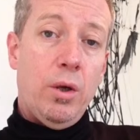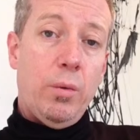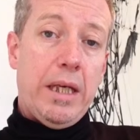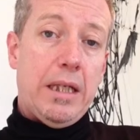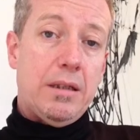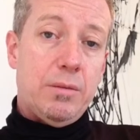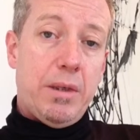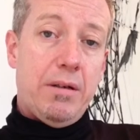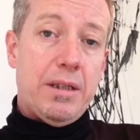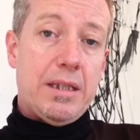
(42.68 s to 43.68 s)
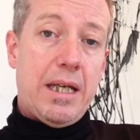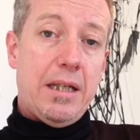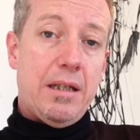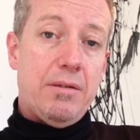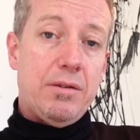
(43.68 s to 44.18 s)
we can experience
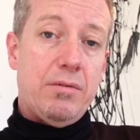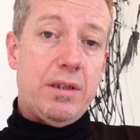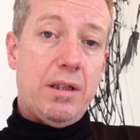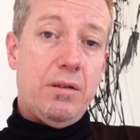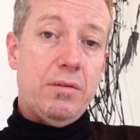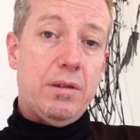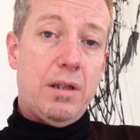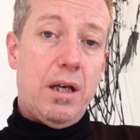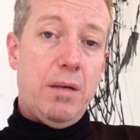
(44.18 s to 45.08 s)
anger as a result